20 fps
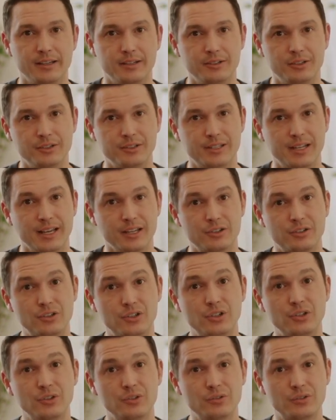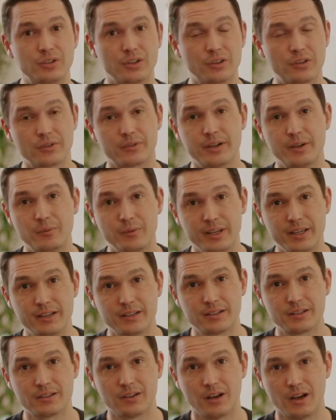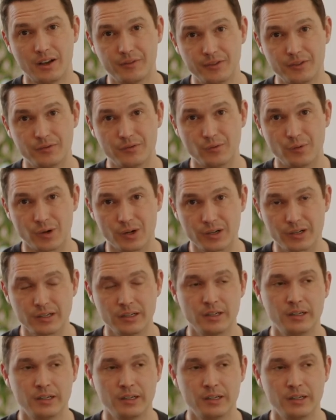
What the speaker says: you'd take 2 to 3 weeks off of work.